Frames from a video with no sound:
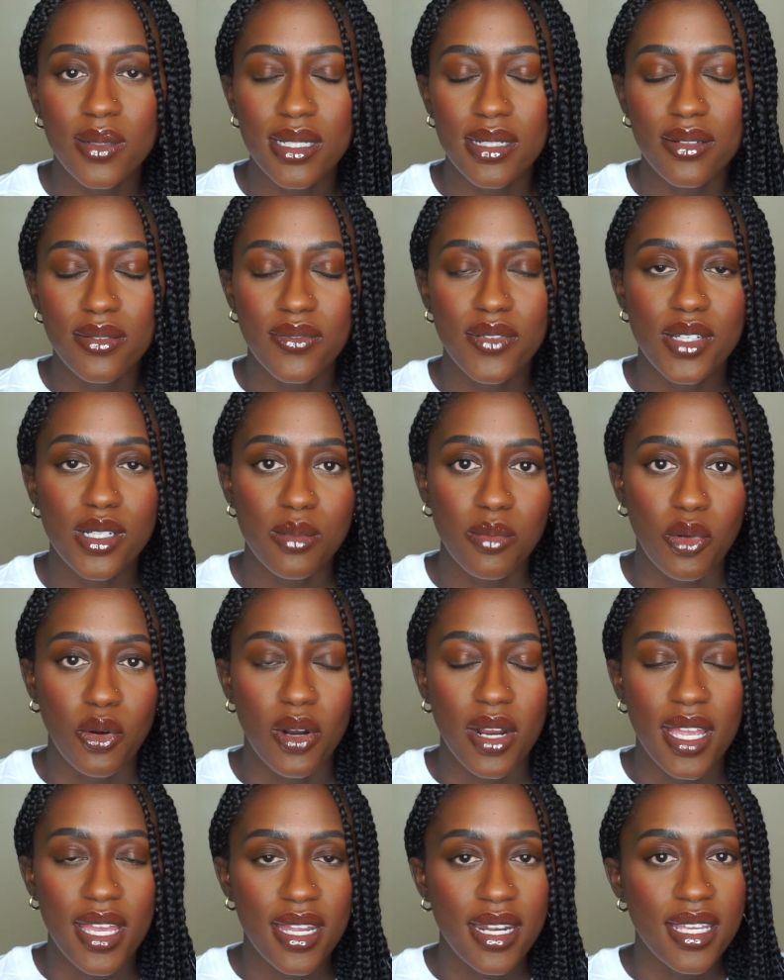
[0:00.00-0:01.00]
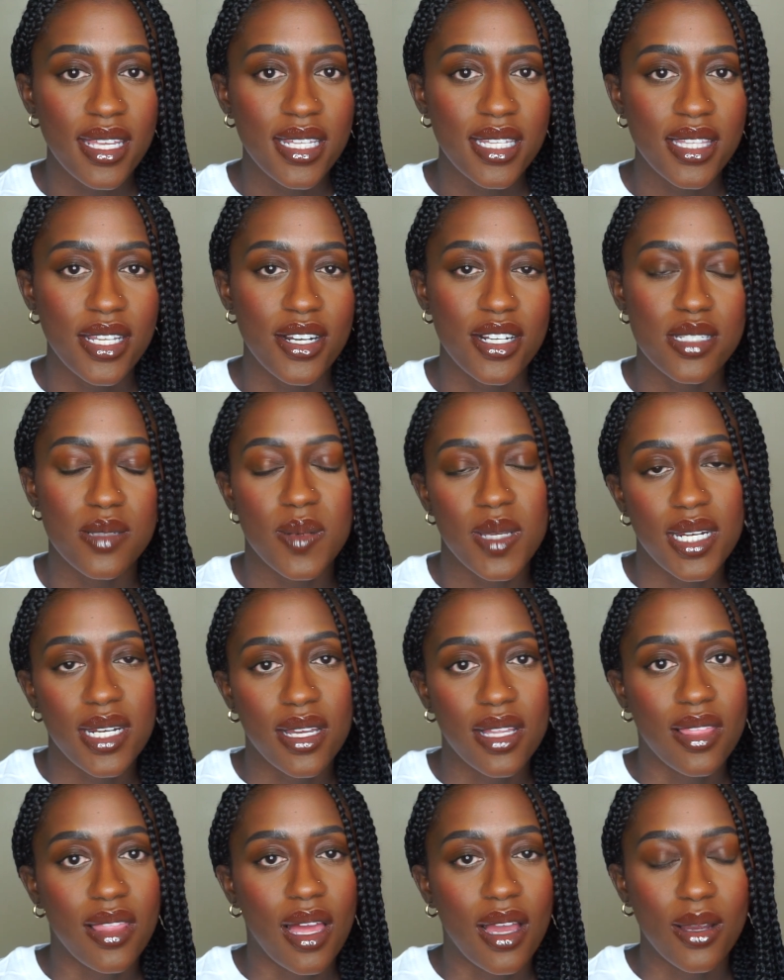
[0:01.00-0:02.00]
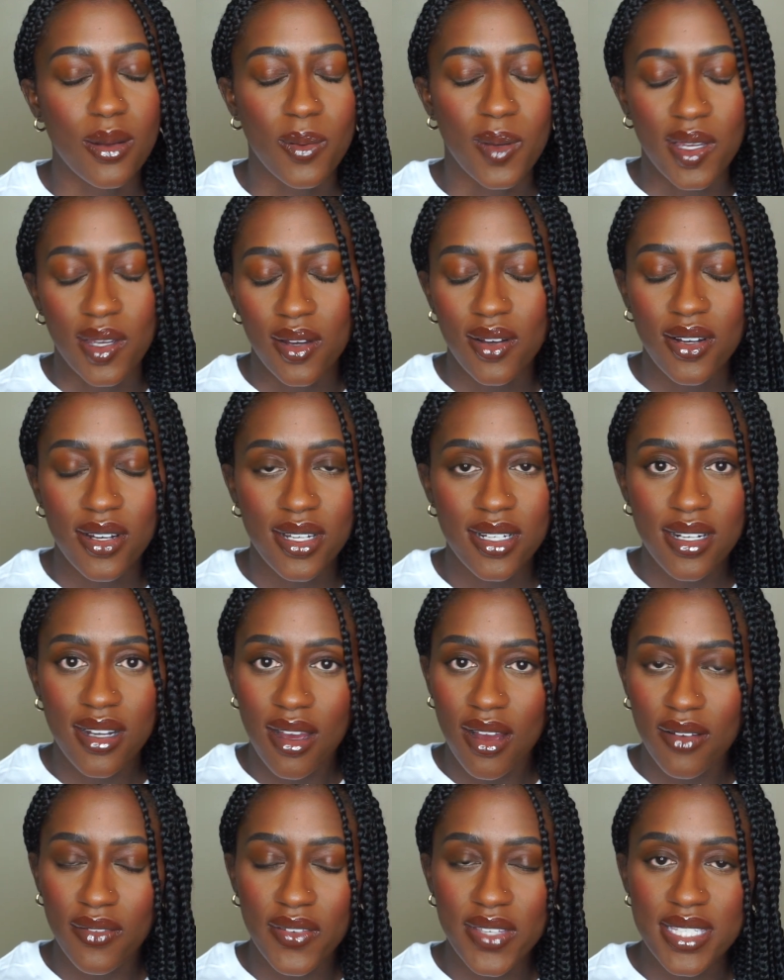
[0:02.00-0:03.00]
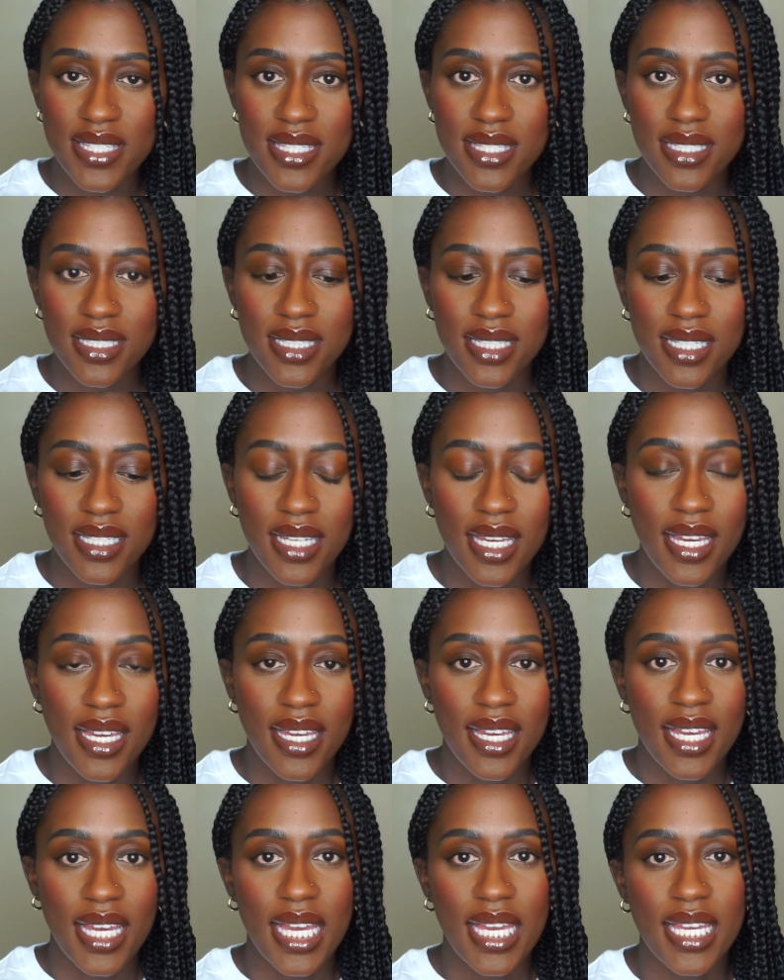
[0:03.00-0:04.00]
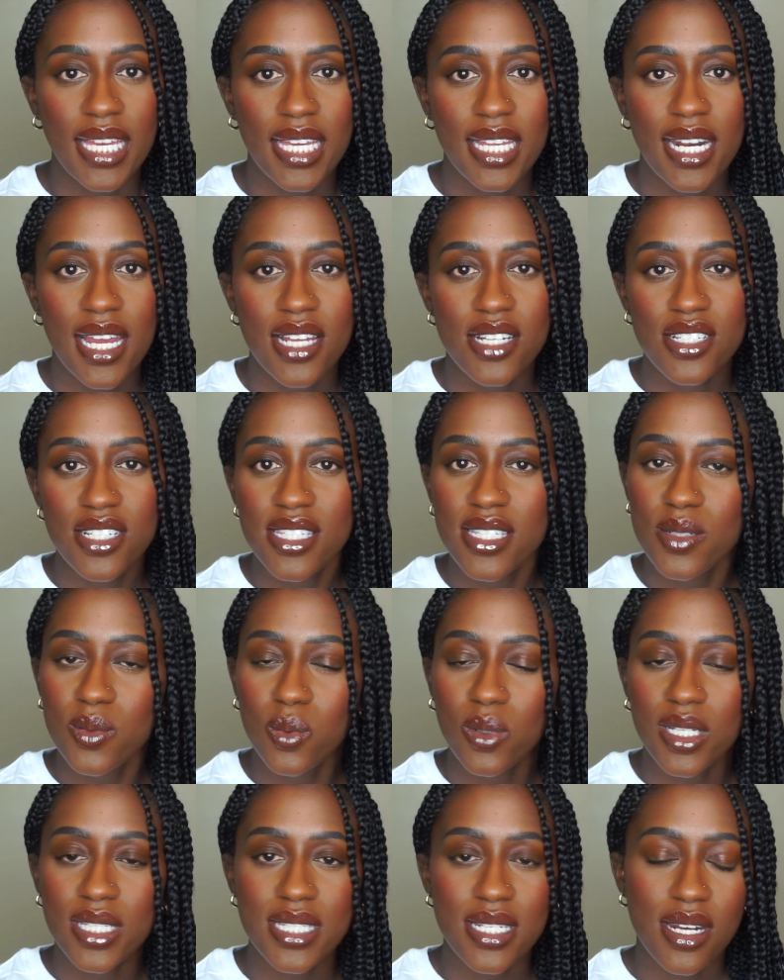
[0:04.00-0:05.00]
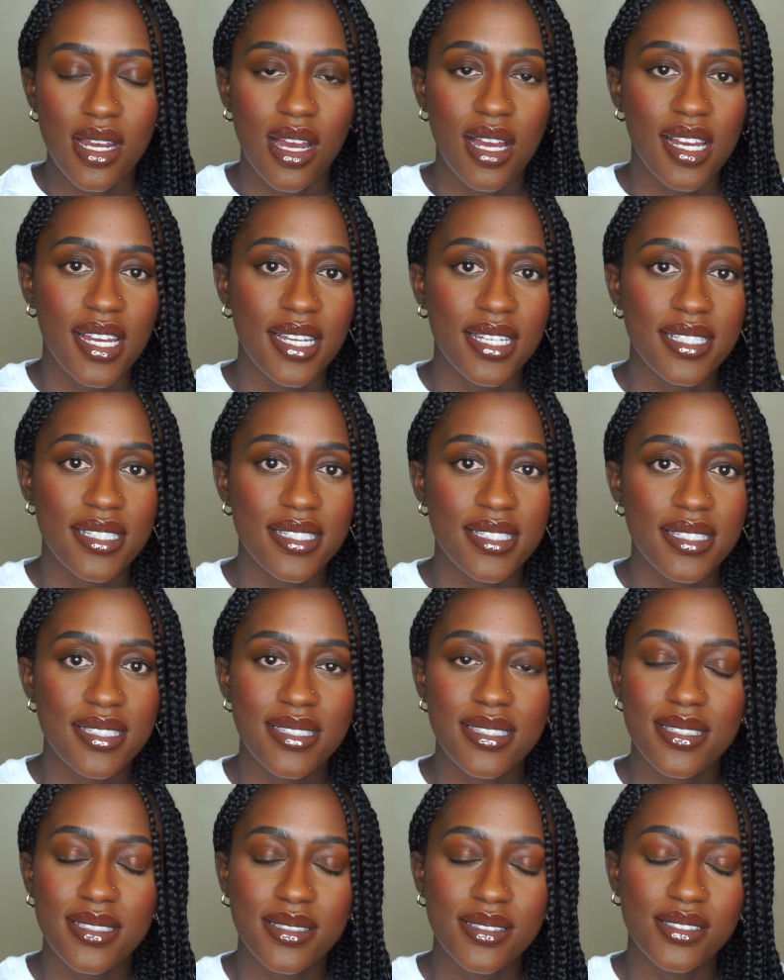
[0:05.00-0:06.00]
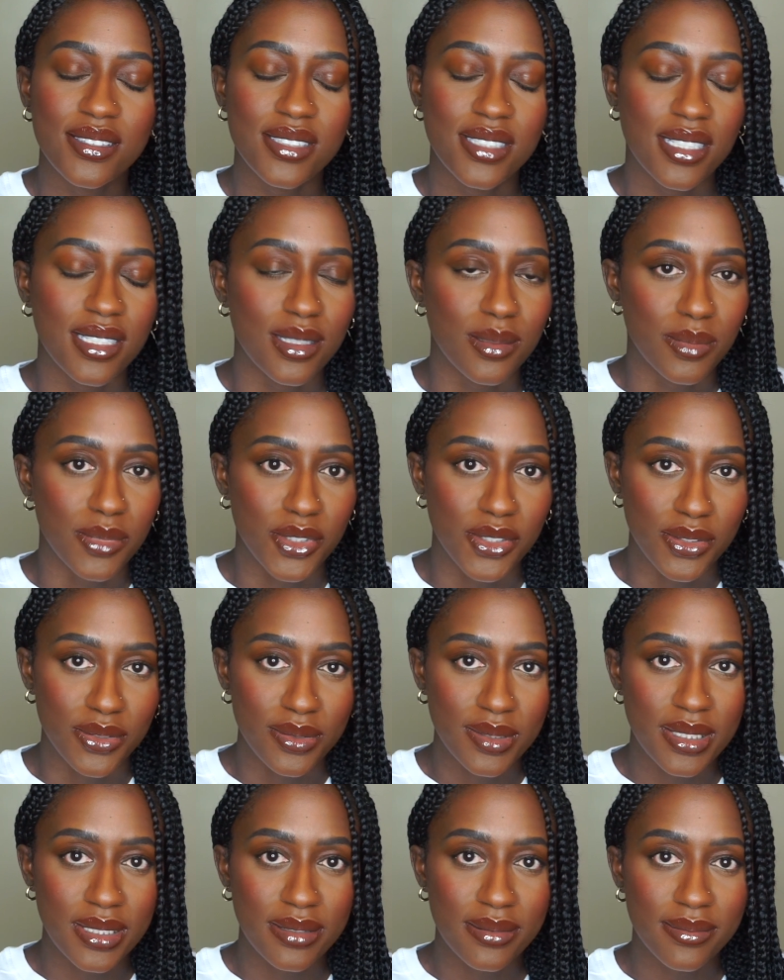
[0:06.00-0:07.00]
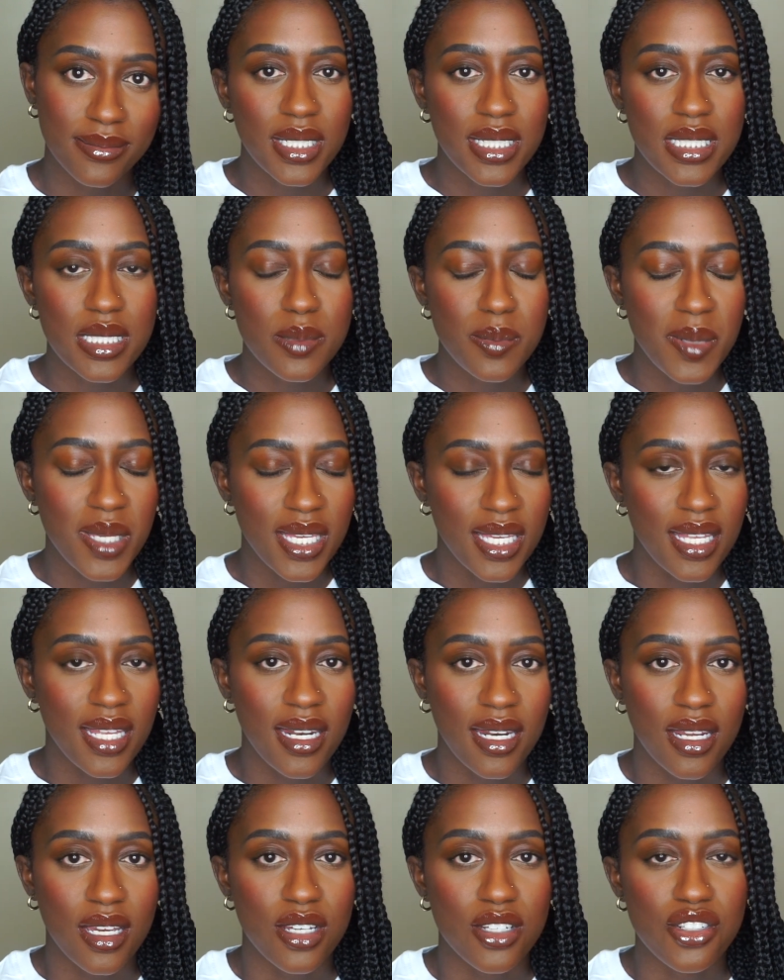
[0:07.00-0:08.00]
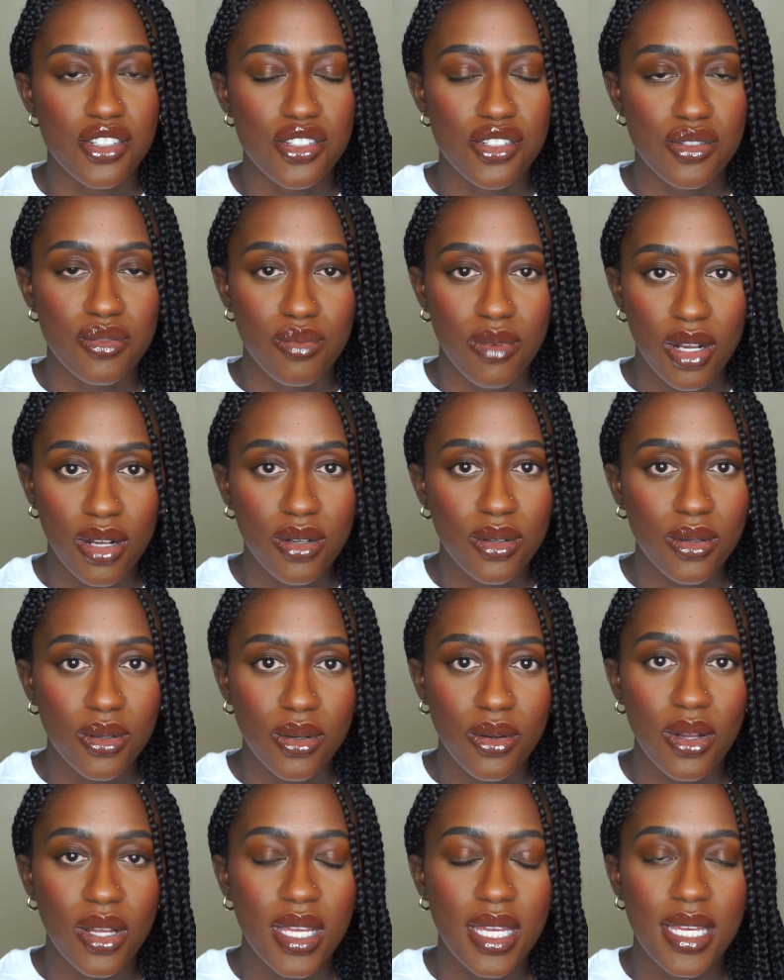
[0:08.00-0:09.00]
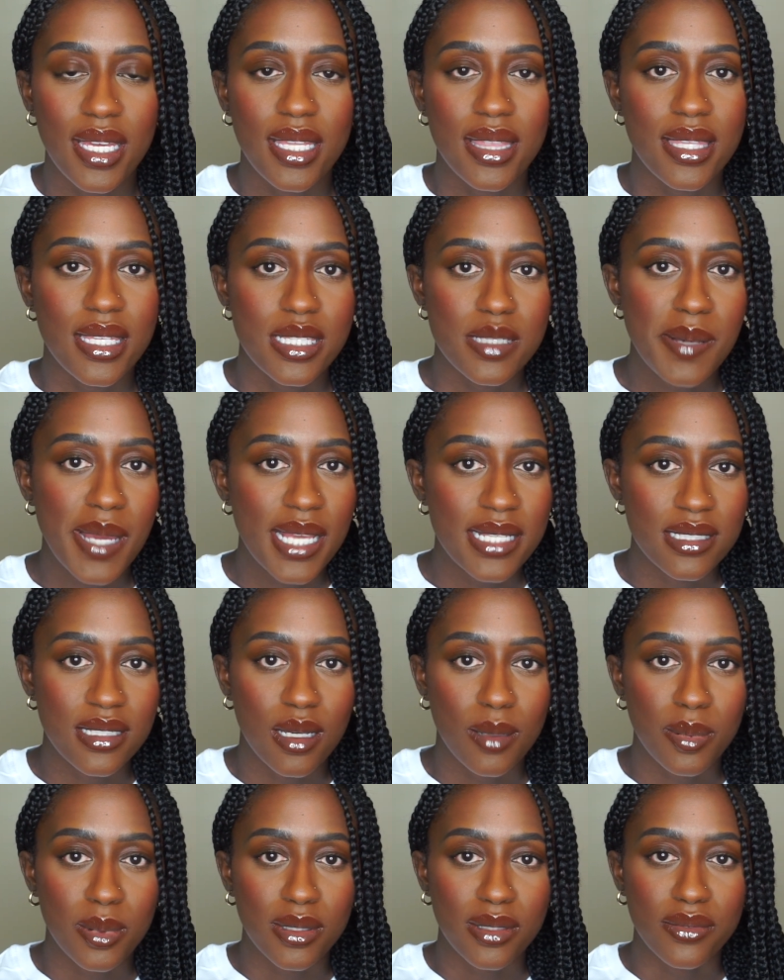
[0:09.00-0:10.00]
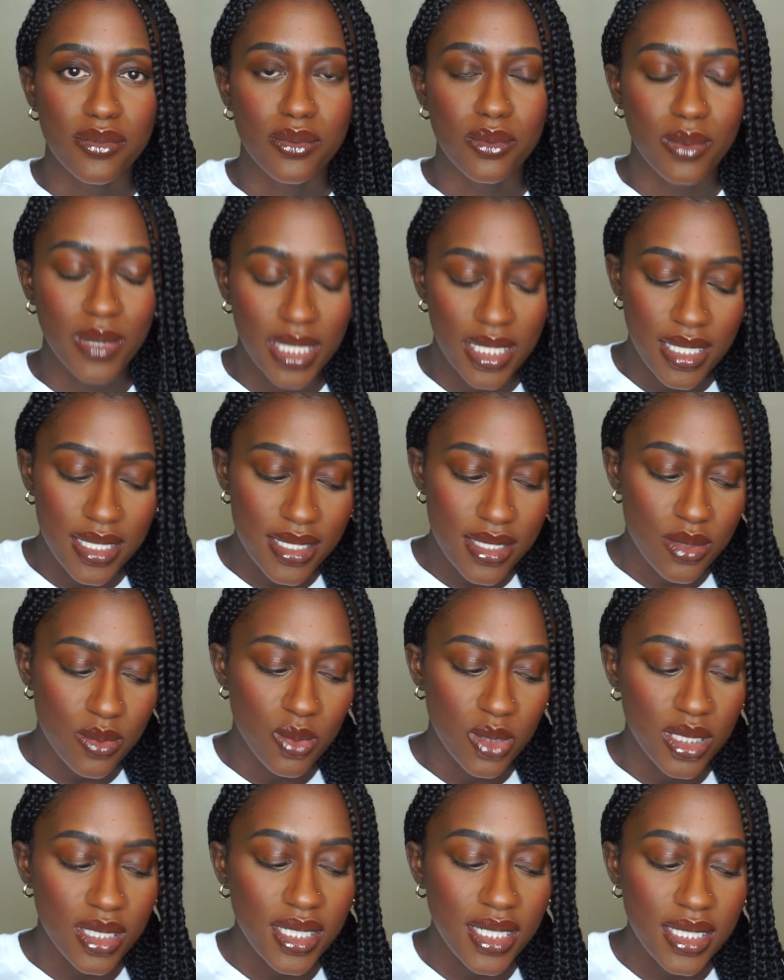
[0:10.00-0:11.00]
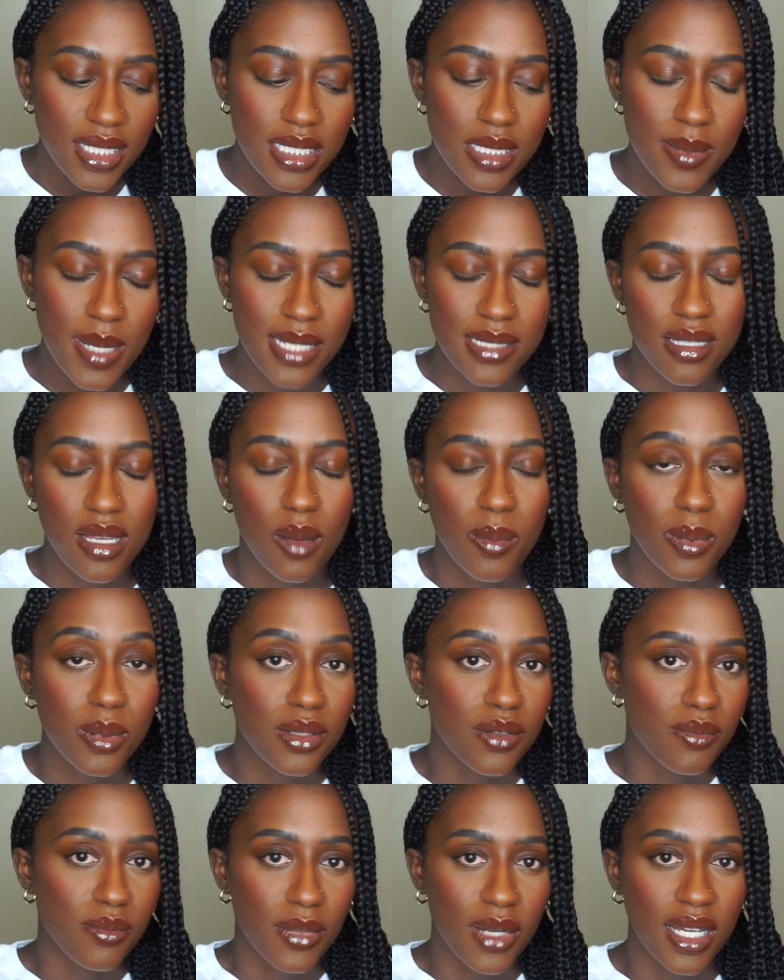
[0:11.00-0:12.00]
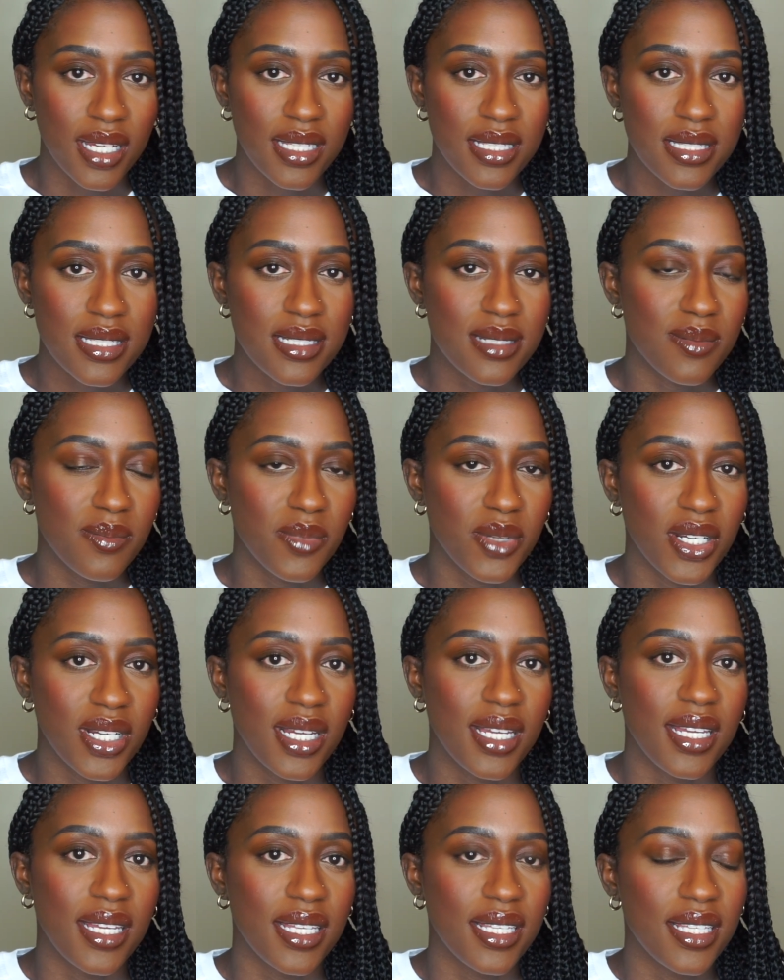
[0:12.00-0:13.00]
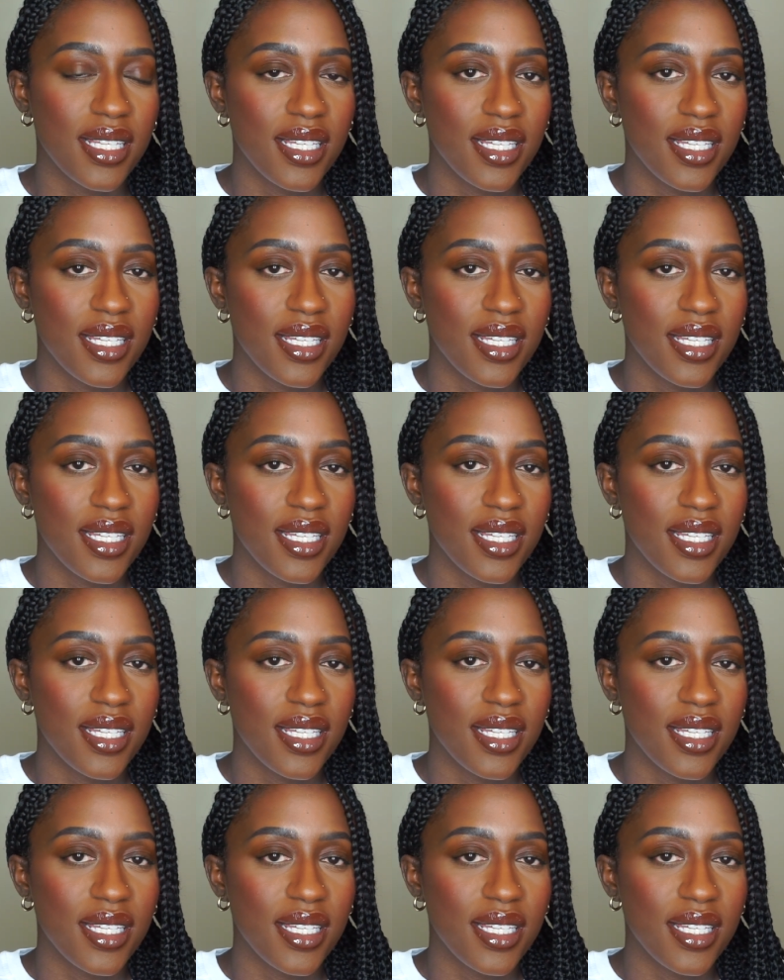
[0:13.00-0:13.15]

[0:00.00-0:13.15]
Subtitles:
and film or edit. There's been a lot going on, obviously, and I just was not in the mood. It's been a struggle these past couple of weeks, really these past couple of months, but